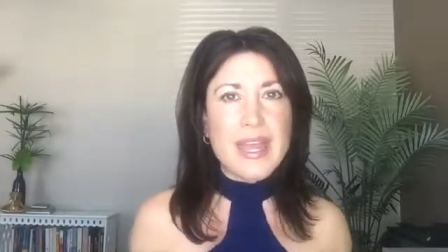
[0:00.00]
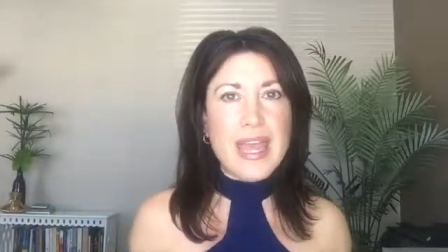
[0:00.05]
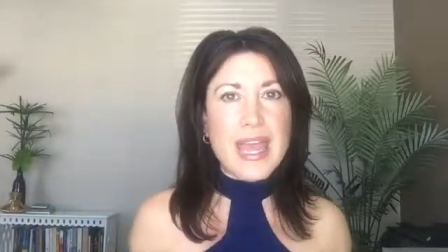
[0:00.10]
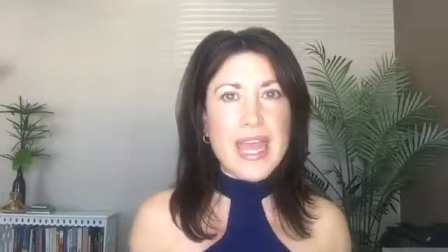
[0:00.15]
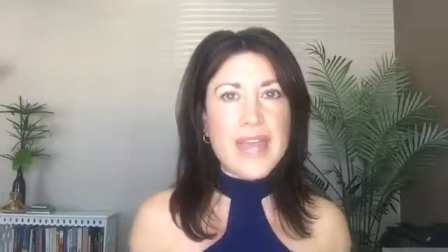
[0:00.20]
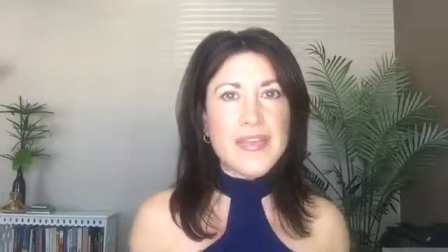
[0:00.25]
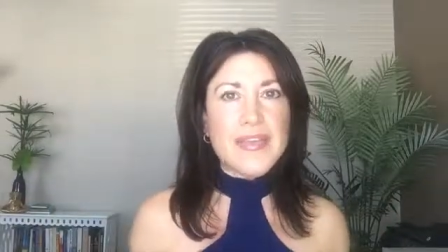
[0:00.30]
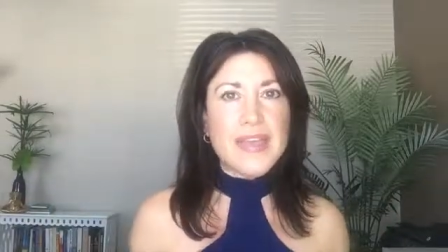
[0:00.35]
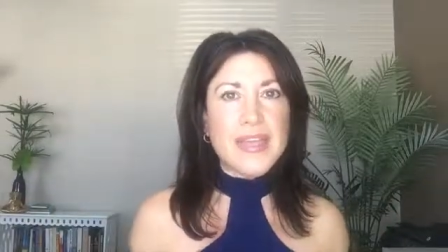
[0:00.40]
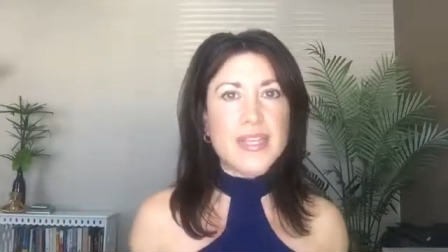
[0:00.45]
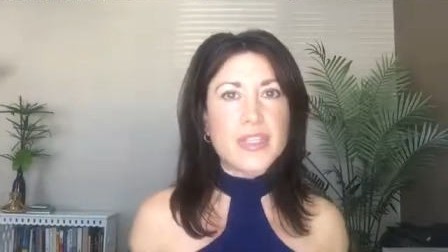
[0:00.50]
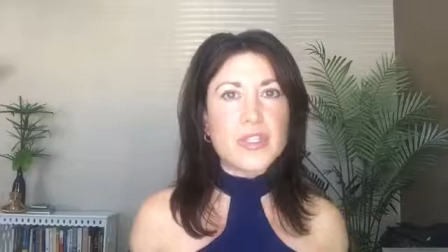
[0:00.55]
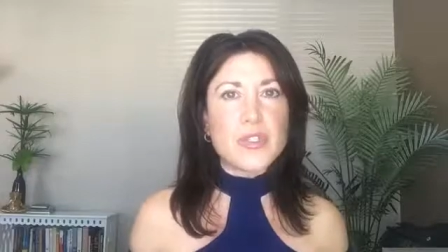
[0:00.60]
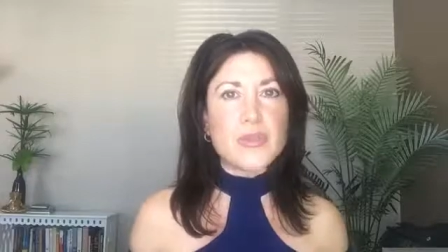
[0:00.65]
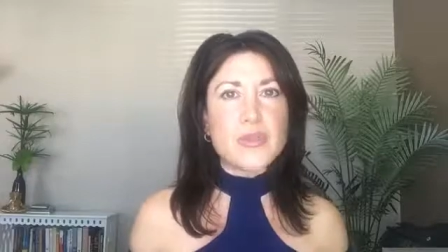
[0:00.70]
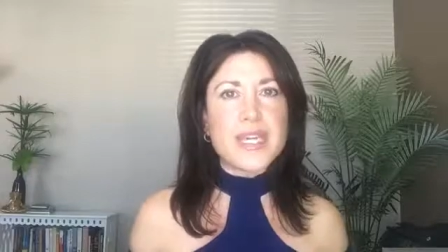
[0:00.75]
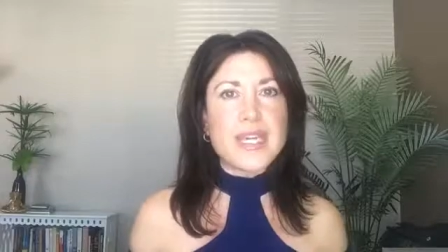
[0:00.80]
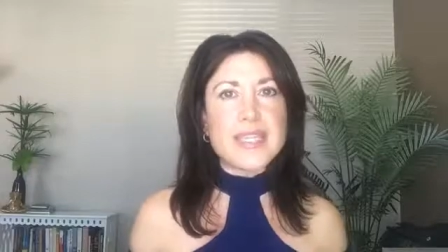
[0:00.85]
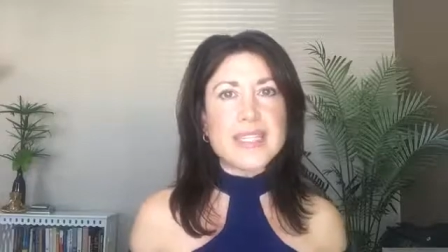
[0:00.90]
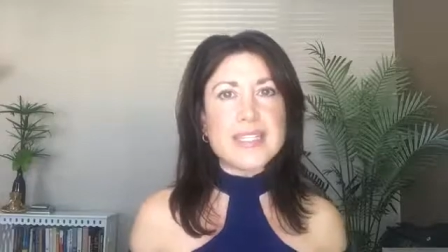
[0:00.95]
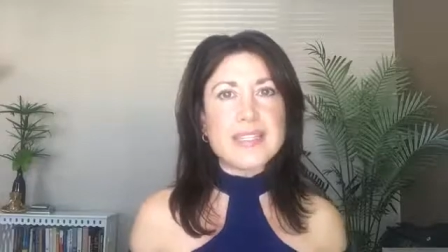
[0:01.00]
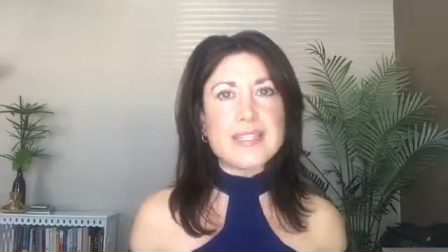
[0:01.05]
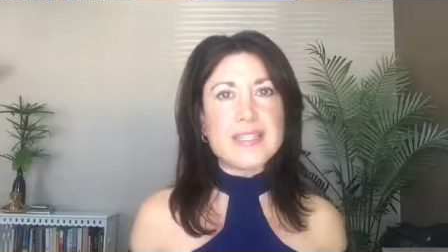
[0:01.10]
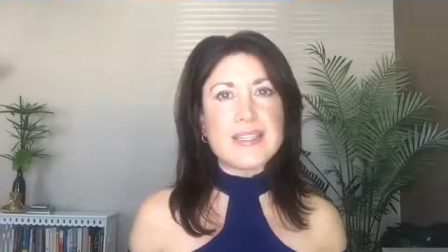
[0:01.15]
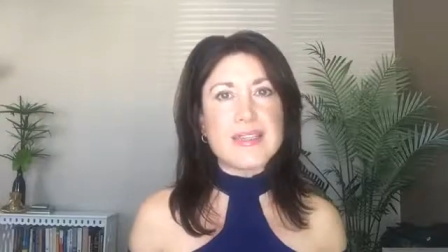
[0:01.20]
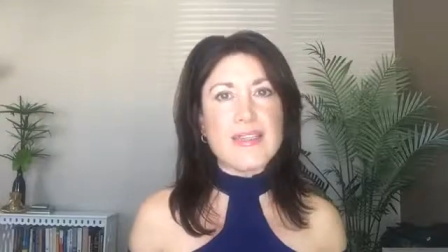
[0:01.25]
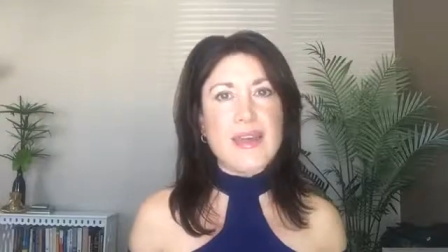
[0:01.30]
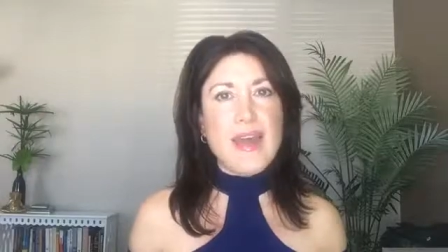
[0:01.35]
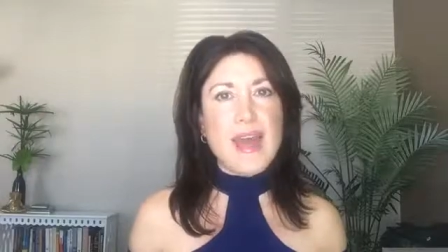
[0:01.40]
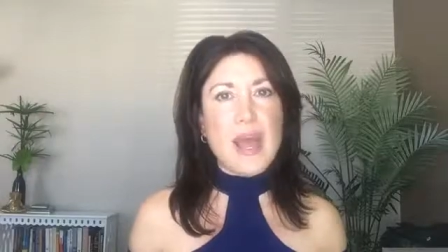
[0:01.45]
and then you get into
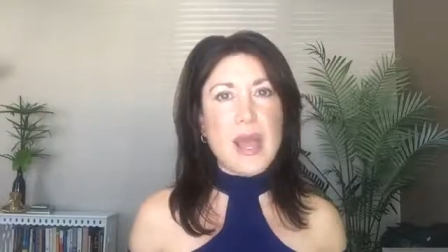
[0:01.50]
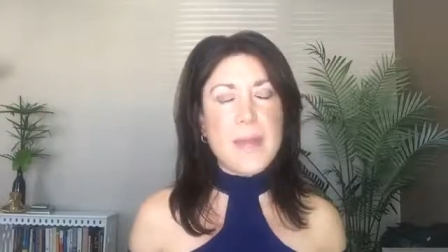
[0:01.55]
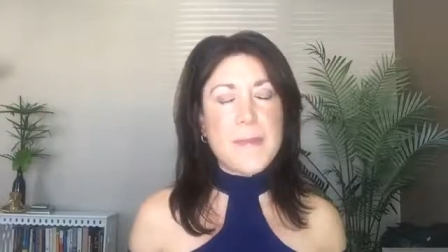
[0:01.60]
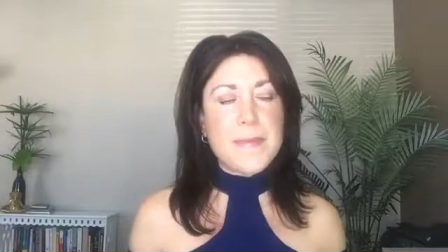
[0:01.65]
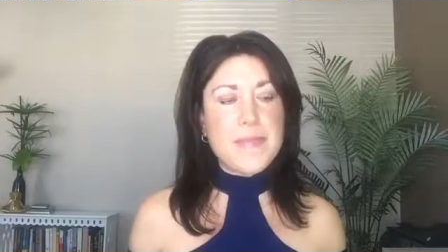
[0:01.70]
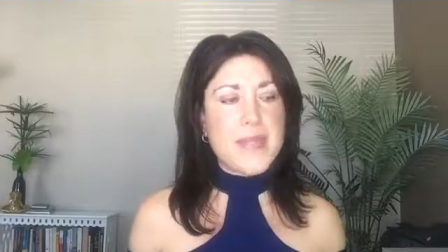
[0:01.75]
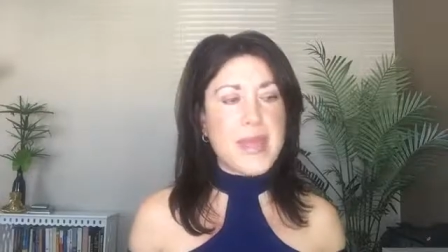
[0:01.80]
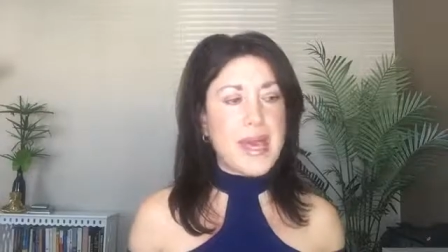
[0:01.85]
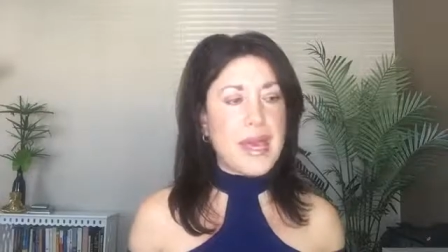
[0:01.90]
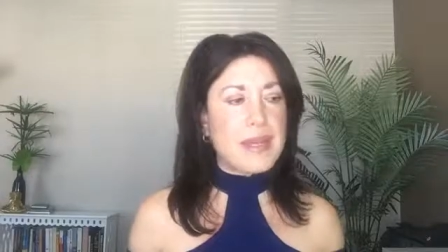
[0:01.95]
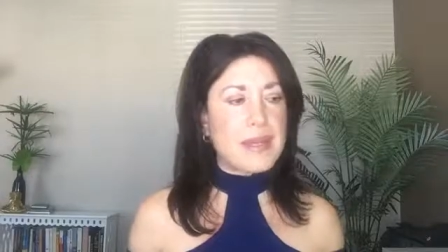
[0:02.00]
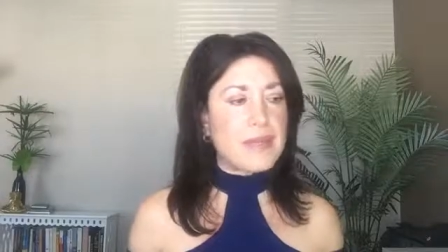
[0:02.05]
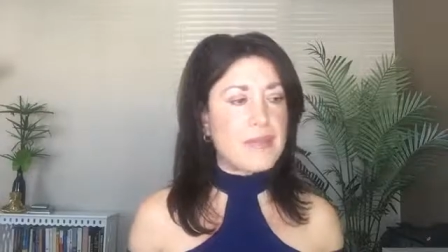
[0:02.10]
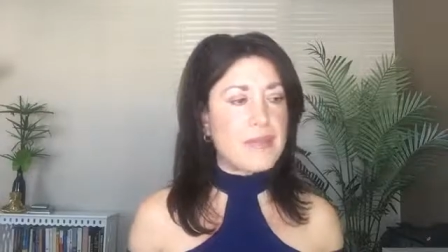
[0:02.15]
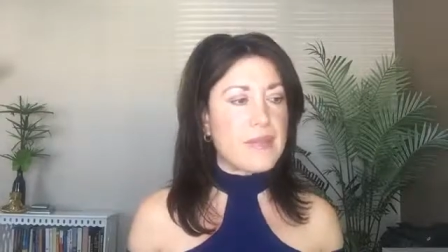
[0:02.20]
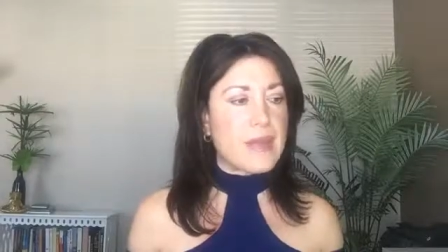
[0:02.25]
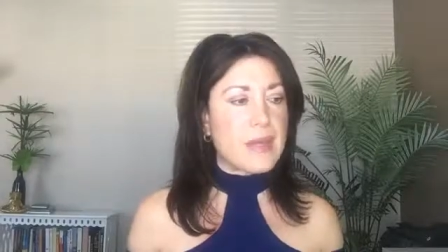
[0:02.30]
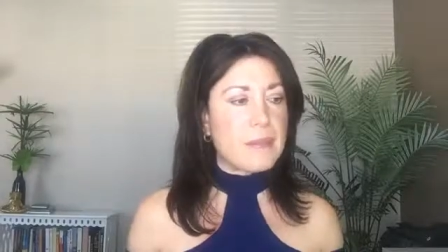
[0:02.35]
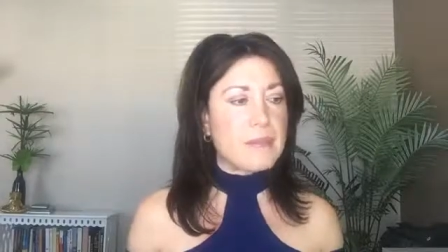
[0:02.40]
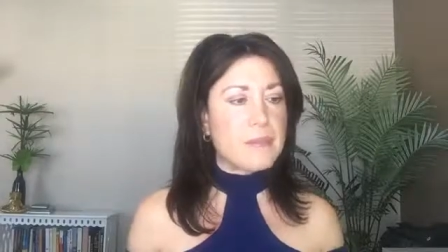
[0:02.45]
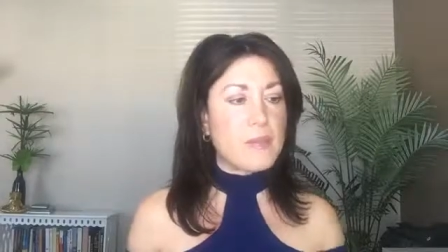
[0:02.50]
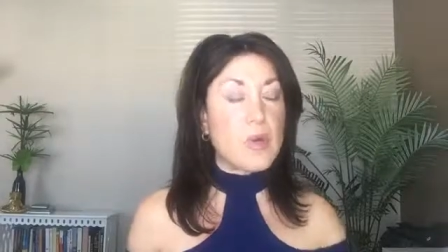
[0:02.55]
that